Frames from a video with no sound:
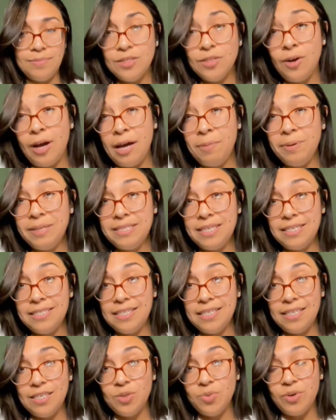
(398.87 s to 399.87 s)
So I've been
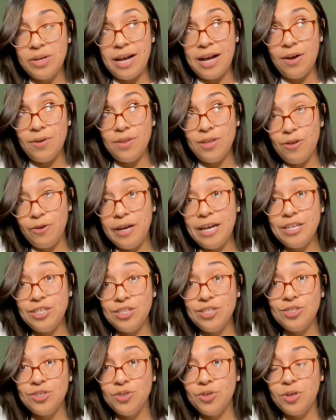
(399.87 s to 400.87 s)
testing this one out. The
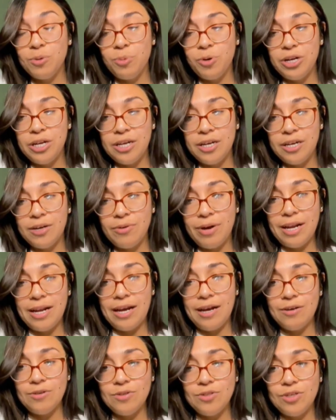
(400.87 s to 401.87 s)
locations are doing pretty good right
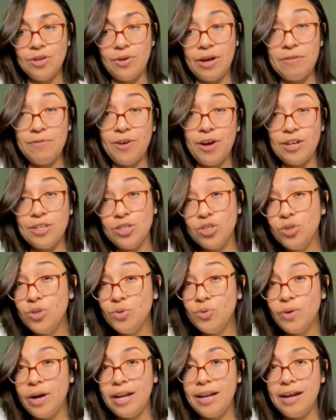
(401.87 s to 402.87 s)
now. So I've got
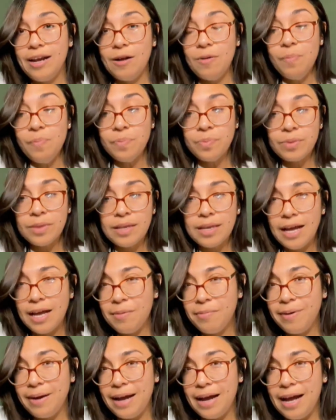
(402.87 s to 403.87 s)
2 right now.
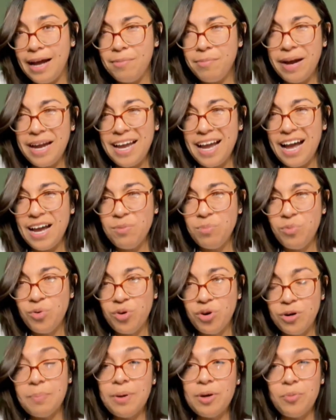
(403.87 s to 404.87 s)
I might add
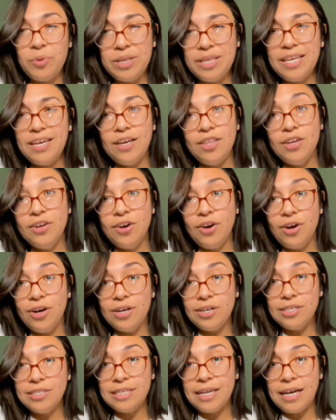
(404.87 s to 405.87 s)
more, but with the other
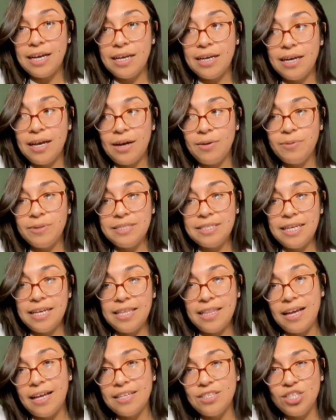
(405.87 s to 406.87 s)
cards, I would say
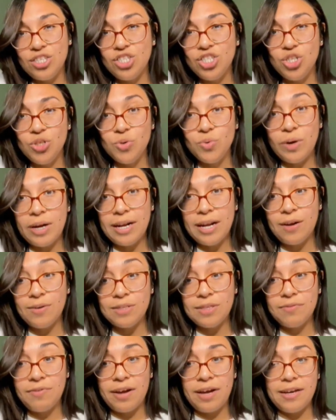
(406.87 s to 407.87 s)
that just 2 right now
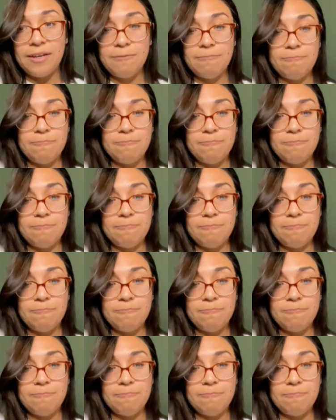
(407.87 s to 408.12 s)
is fine.